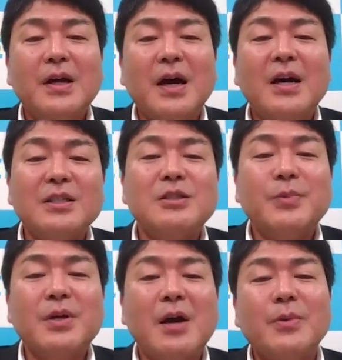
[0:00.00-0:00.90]
It's
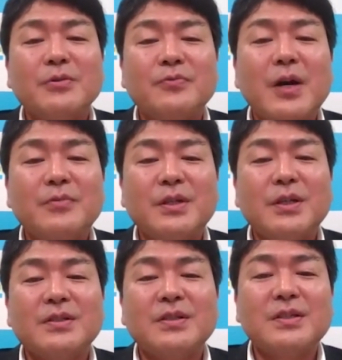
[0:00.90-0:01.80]
been about 5
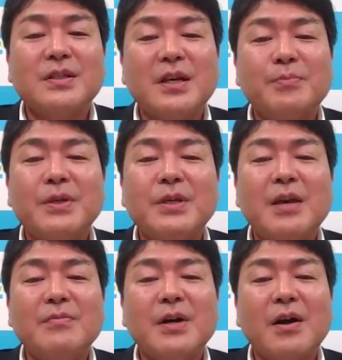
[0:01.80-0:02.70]
years since I
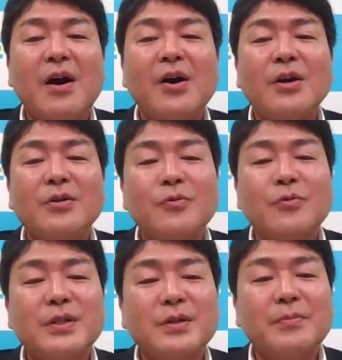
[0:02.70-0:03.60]
became an IR
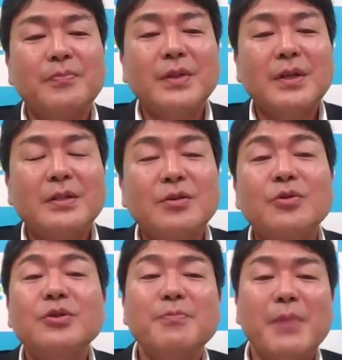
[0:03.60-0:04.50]
officer. So
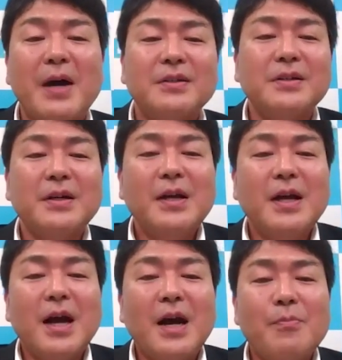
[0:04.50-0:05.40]
looking back,
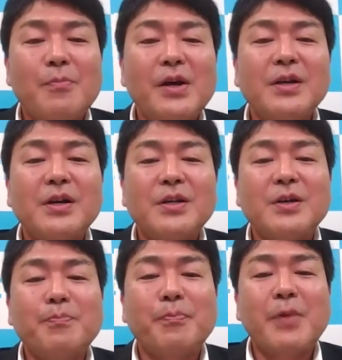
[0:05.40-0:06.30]
my
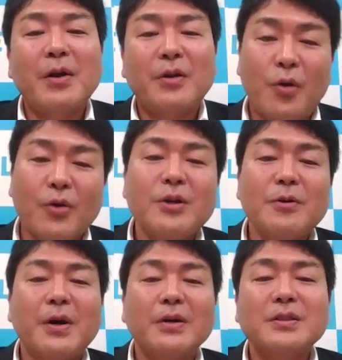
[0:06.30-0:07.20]
career
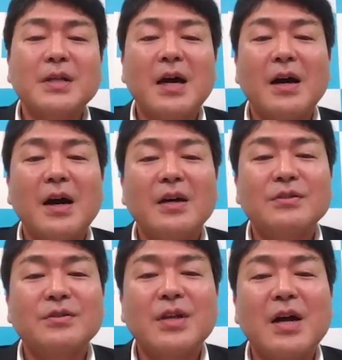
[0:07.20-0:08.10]
path
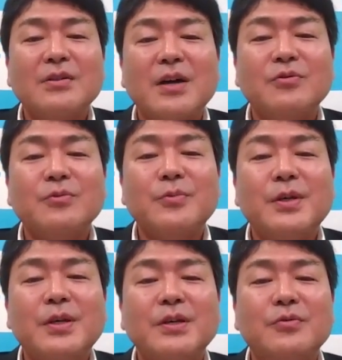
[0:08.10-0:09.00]
has turned out to
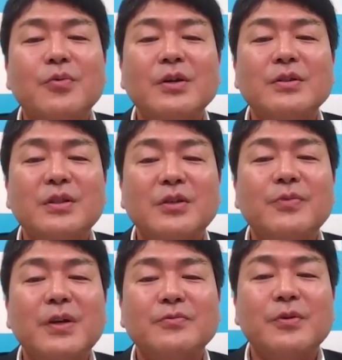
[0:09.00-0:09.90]
be quite
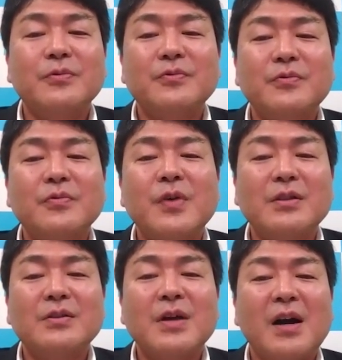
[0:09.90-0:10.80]
different from
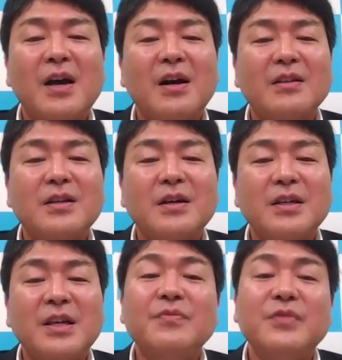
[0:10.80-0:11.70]
what I had
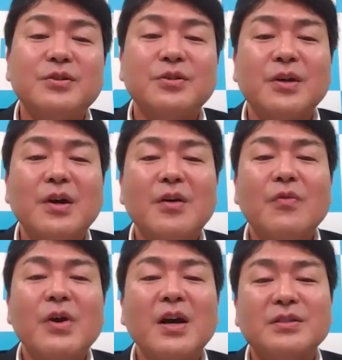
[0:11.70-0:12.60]
envisioned
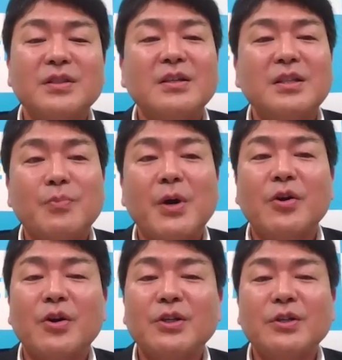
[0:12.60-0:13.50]
when I started my
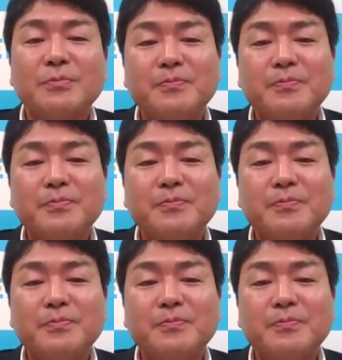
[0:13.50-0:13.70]
career.